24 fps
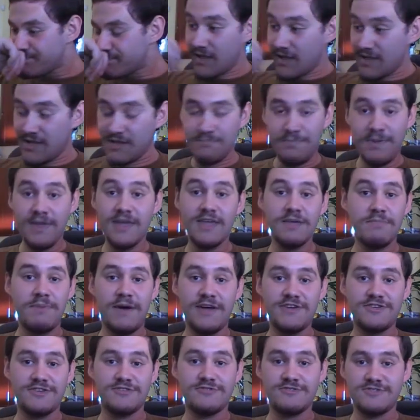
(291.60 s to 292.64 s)
And then Pinkie
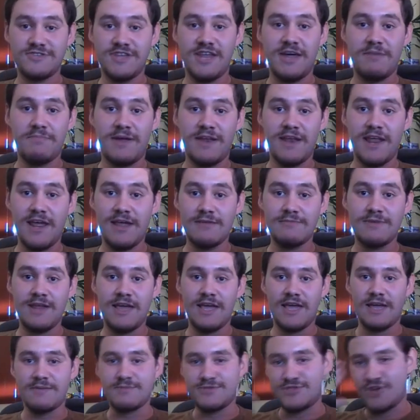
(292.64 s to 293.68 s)
Pie shows up, and I'm
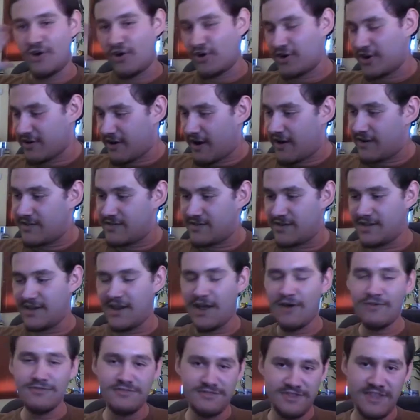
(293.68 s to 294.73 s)
like, I'm sorry Rarity,
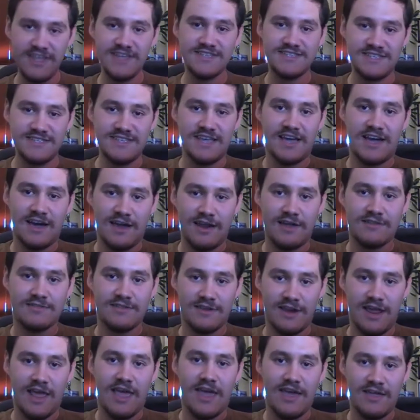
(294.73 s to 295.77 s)
now this is the
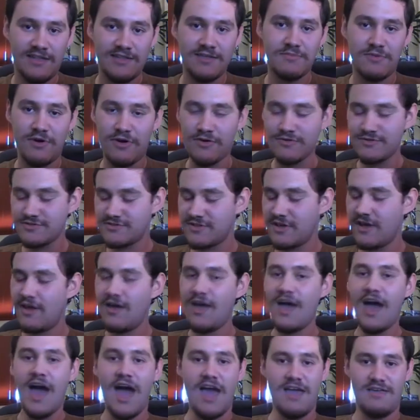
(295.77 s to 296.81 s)
character I hate the most.
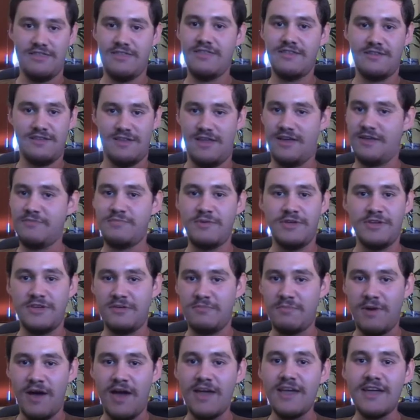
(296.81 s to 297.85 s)
I didn't like
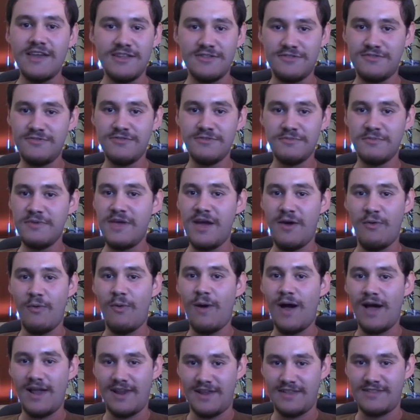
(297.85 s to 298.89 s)
Pinkie Pie, and it took me a
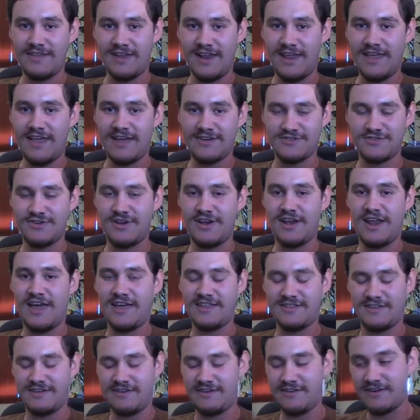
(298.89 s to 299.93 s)
while until I actually
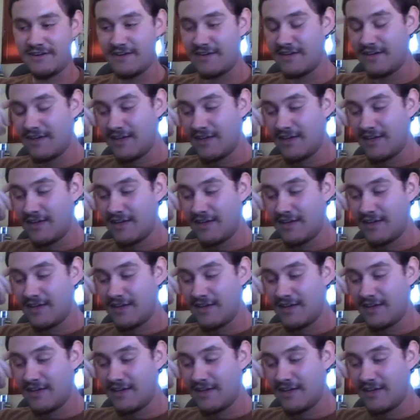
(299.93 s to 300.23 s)
liked her.